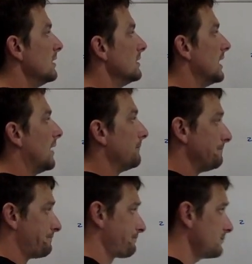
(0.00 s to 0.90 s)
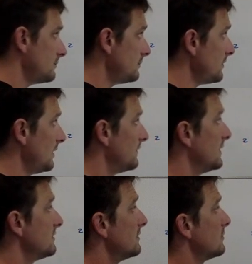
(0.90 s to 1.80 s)
Now,
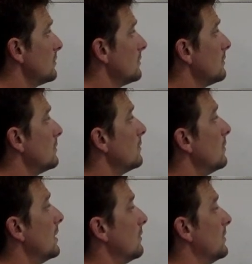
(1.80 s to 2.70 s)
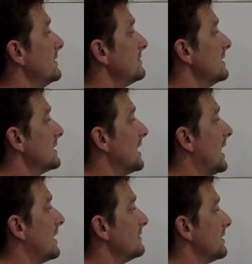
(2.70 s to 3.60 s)
this is what we see a
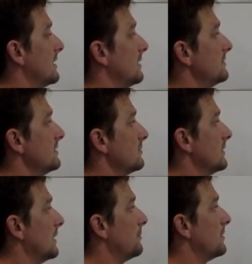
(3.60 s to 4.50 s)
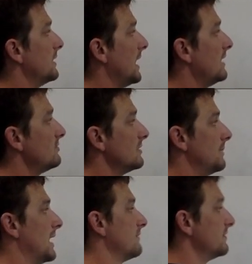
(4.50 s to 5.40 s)
lot of times is when they put an H in the
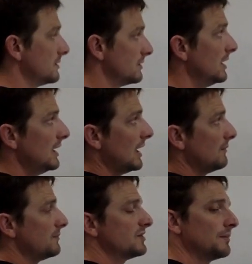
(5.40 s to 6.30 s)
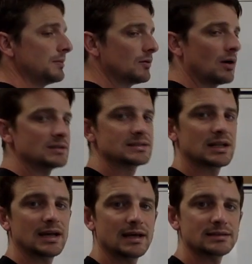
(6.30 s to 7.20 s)
backfield, and some people call it
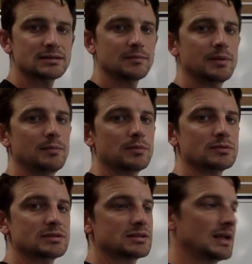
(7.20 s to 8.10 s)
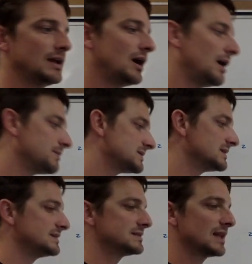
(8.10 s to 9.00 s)
slant, some people slant
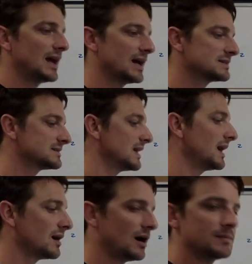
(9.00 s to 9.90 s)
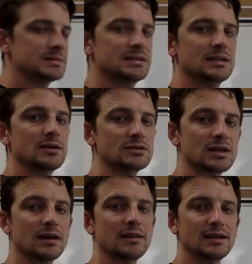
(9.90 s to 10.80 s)
opposite, stack opposite, those
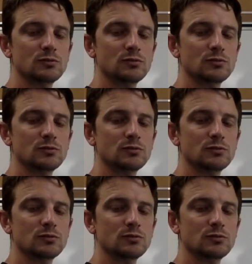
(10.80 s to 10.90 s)
kind of things.